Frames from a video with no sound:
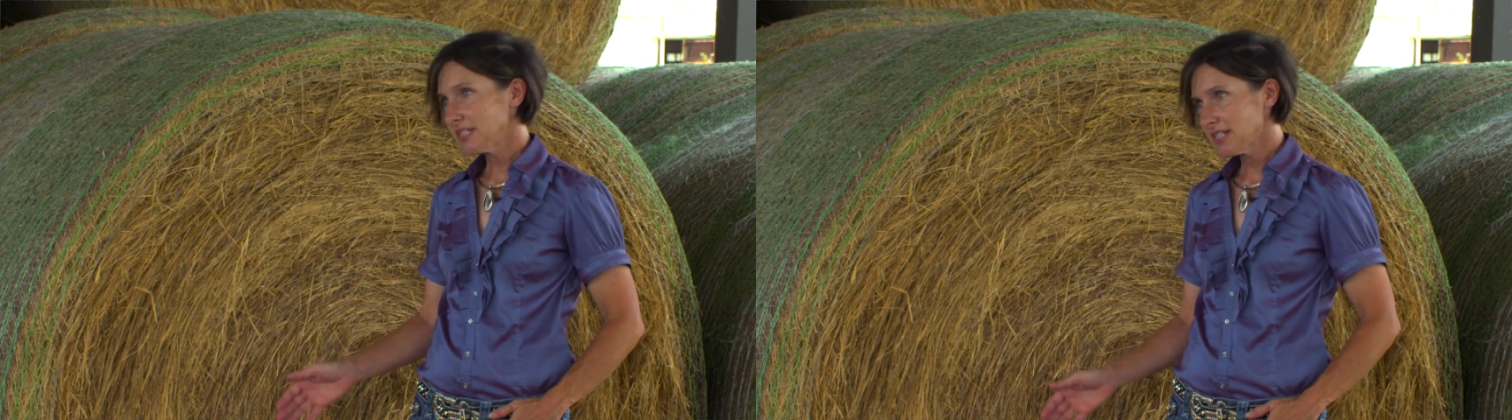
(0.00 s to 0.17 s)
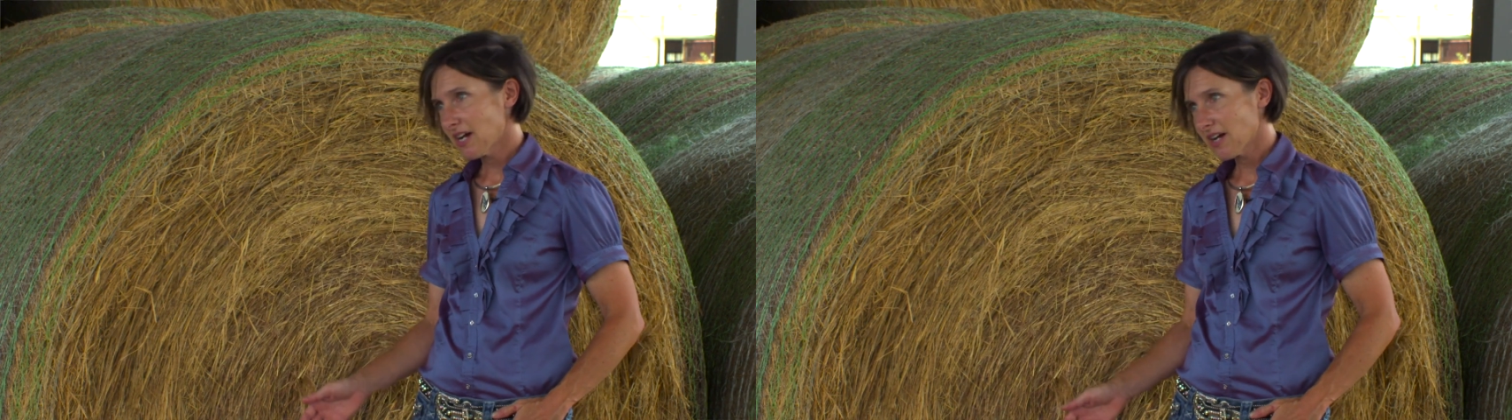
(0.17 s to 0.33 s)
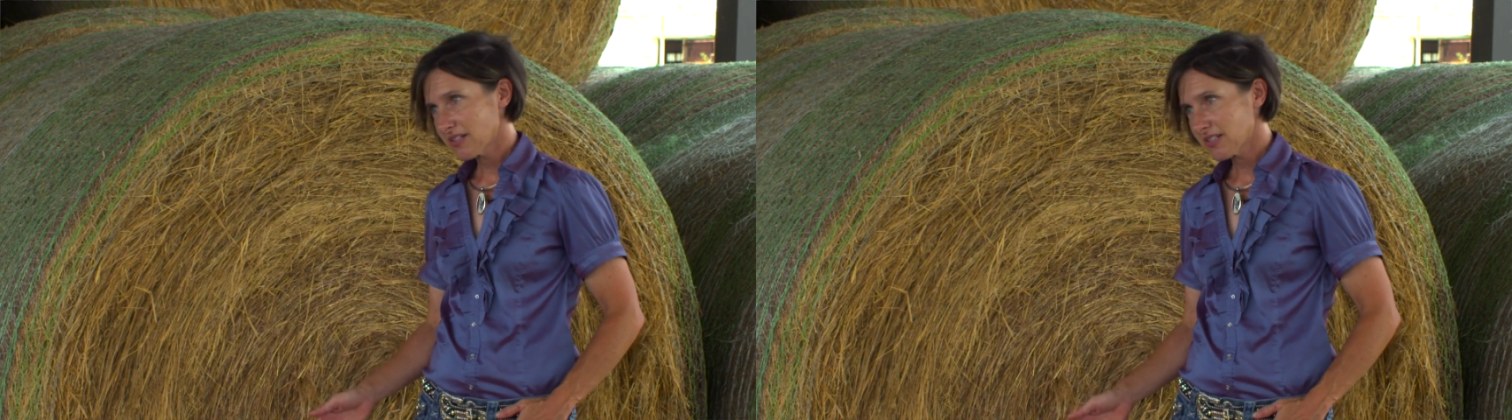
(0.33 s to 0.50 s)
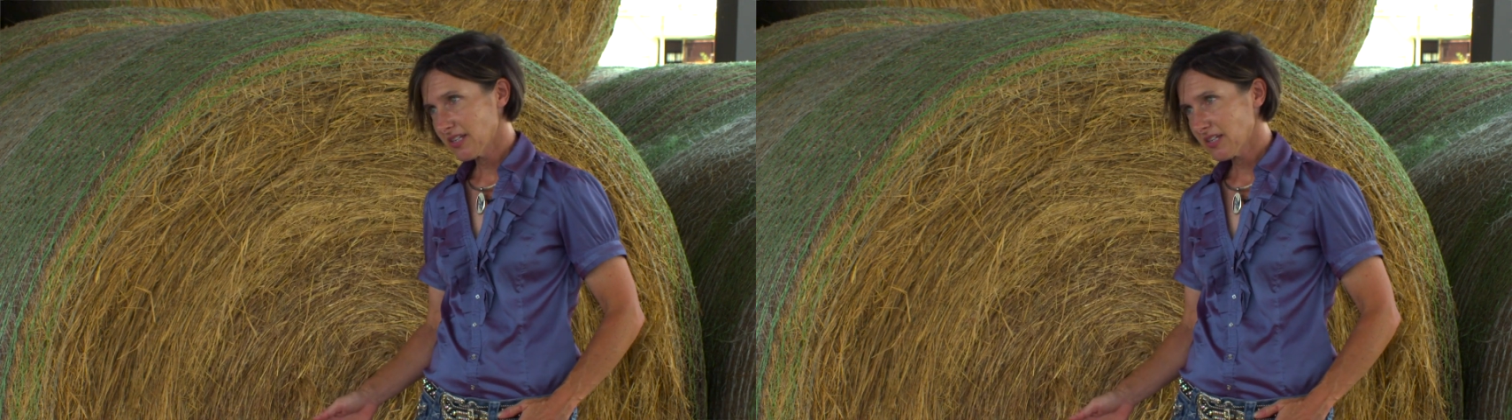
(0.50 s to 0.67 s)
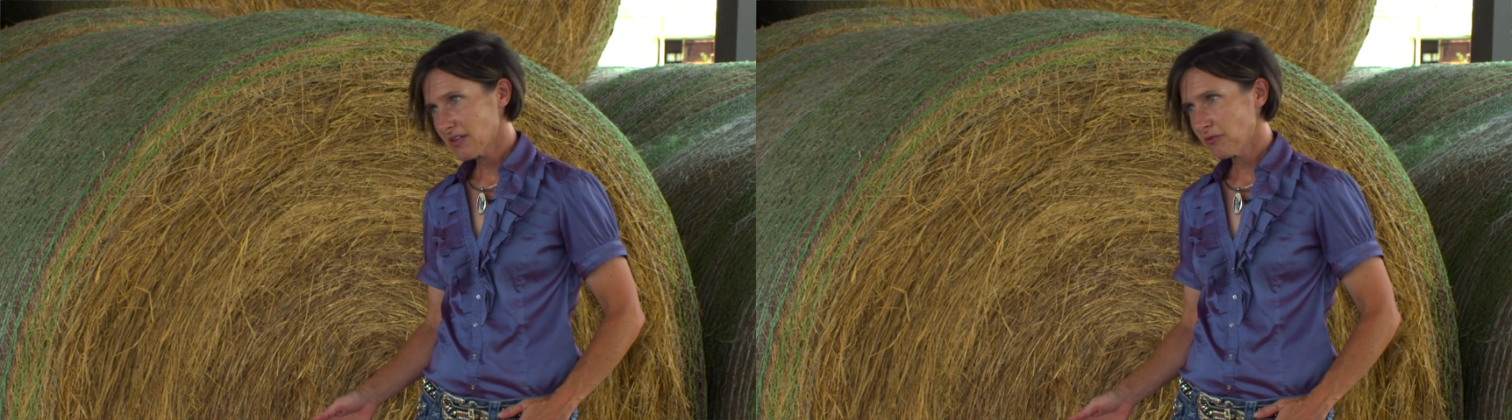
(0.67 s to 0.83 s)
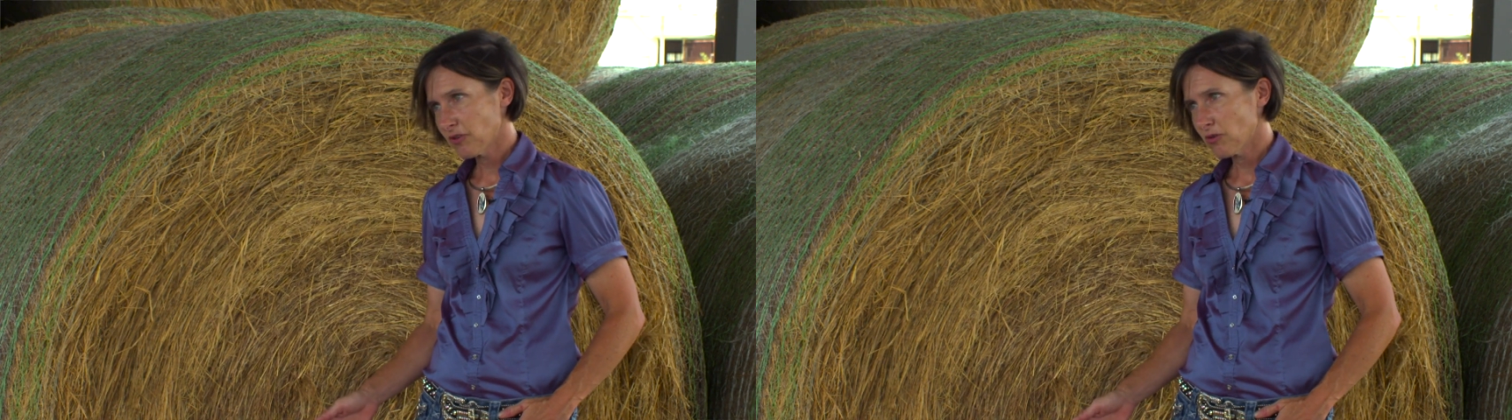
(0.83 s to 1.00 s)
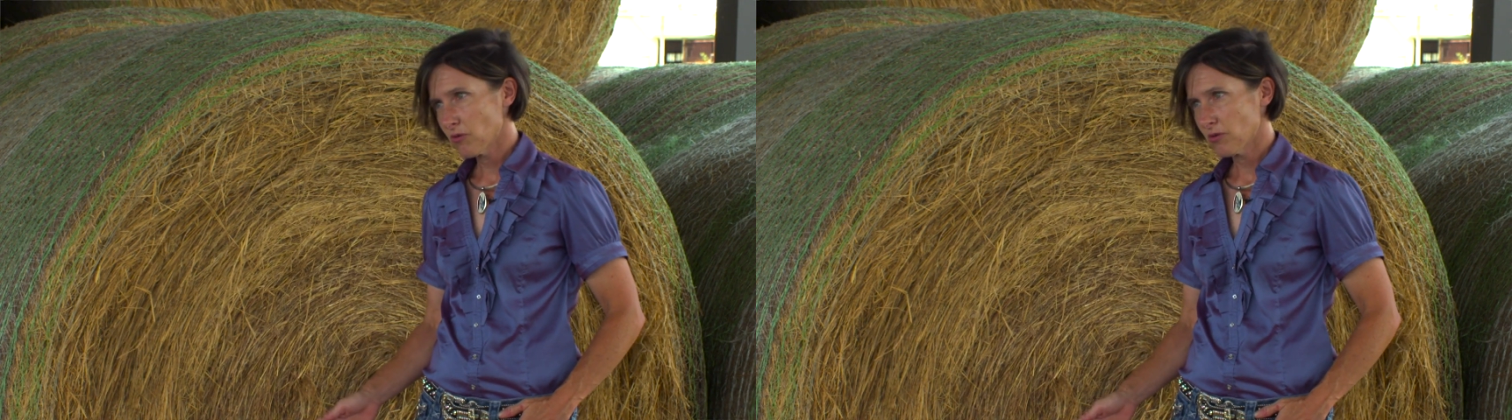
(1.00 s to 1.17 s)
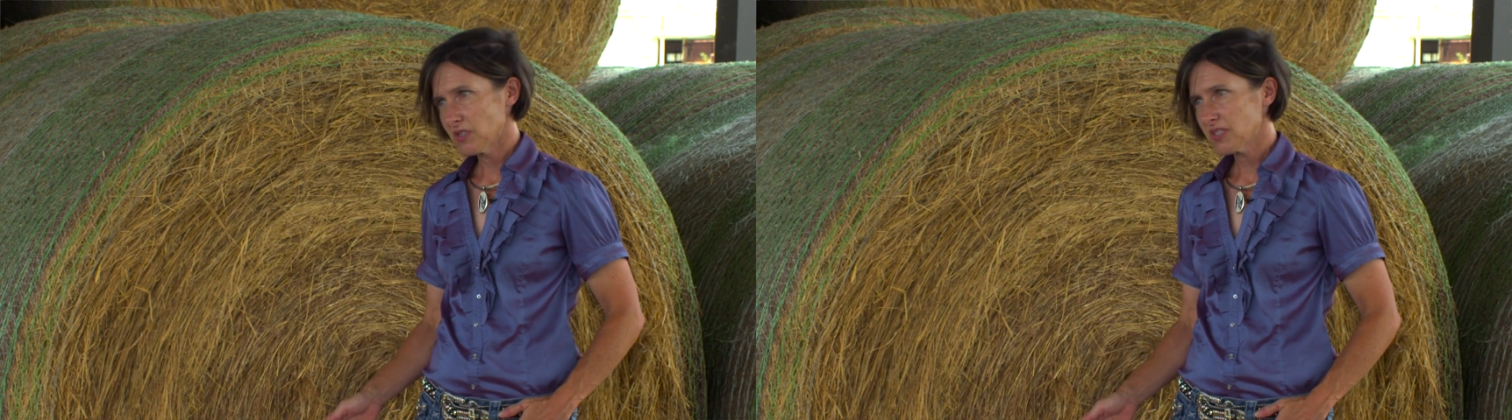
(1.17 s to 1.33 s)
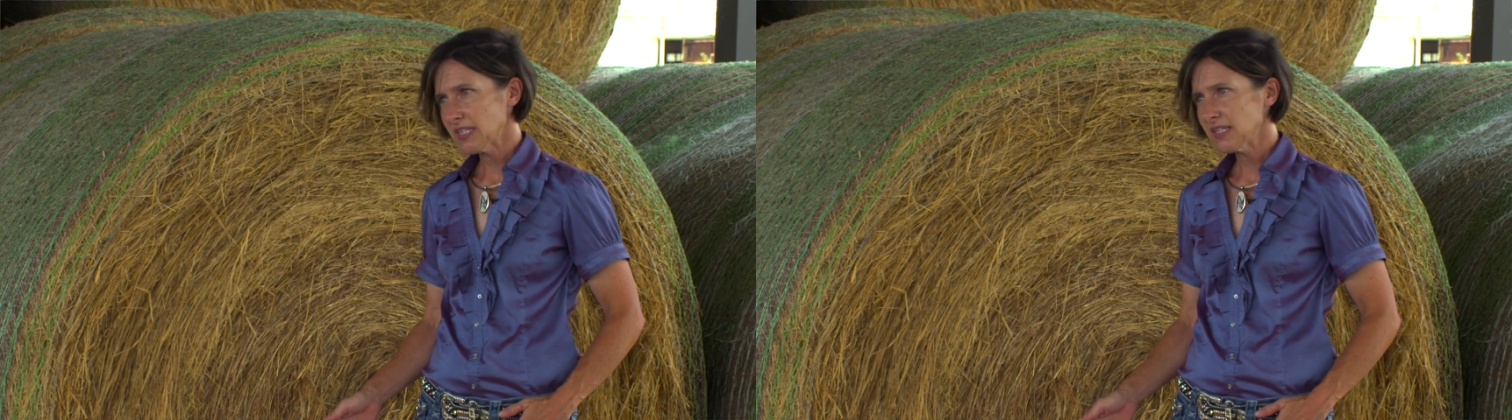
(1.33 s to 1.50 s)
toxic for
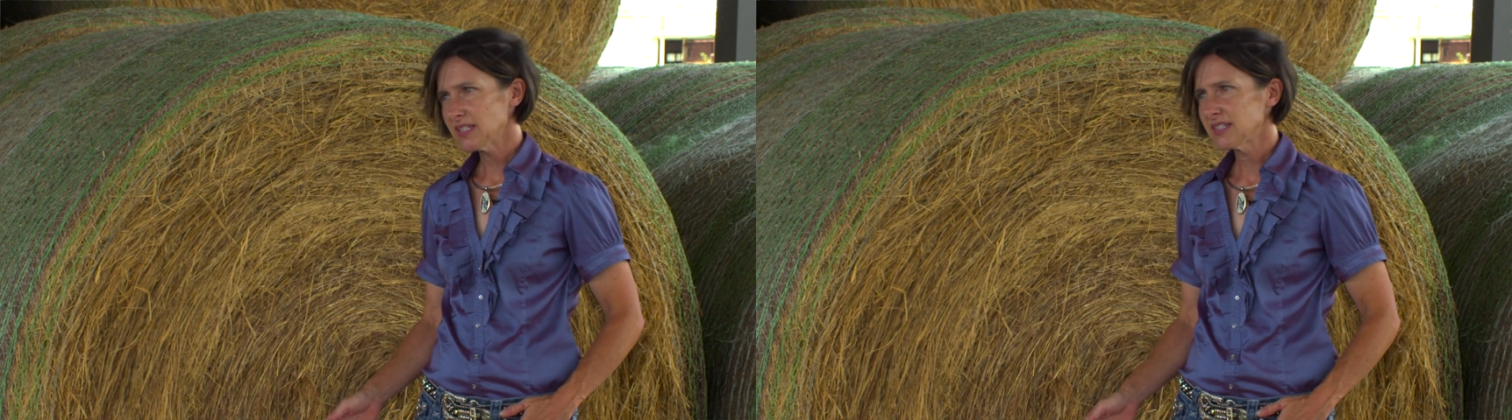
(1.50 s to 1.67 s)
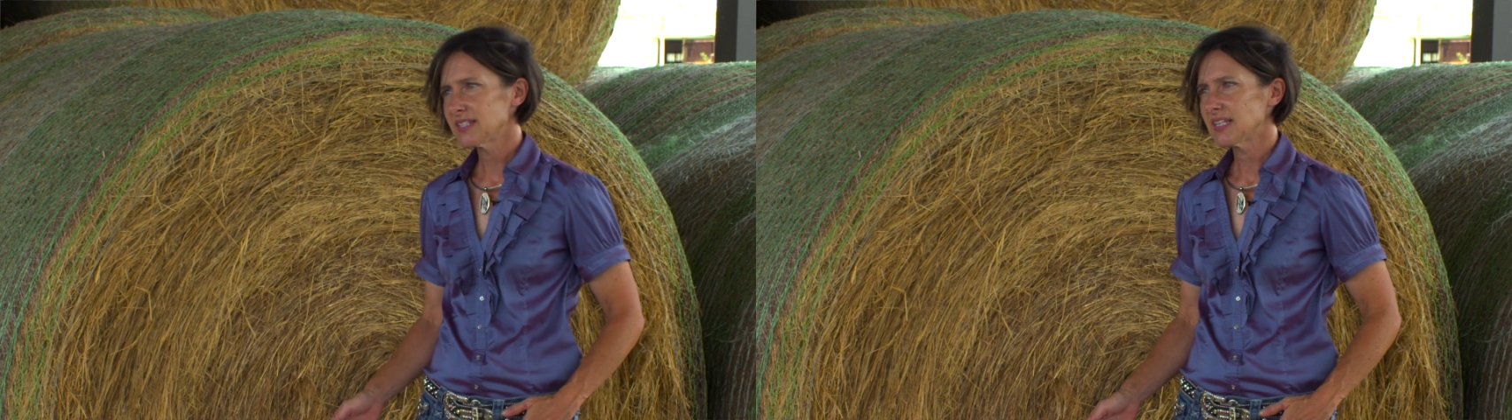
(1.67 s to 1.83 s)
horses.